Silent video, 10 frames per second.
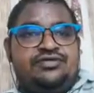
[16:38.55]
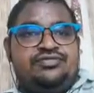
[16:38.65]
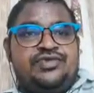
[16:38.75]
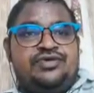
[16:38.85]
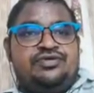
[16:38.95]

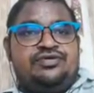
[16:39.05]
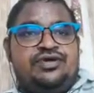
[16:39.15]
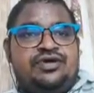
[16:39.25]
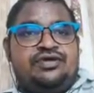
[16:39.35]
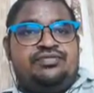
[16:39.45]
mu
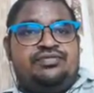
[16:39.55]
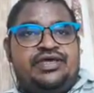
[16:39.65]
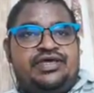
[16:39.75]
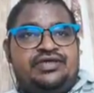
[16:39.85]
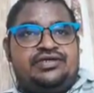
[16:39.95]
naught
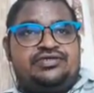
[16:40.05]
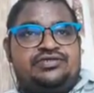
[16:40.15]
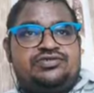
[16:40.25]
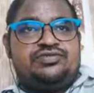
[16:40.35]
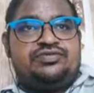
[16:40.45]
by
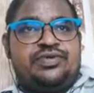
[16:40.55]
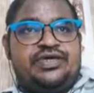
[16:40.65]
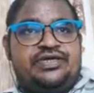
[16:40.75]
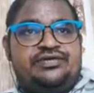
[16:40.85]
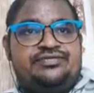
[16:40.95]
2
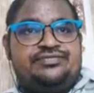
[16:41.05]
pi.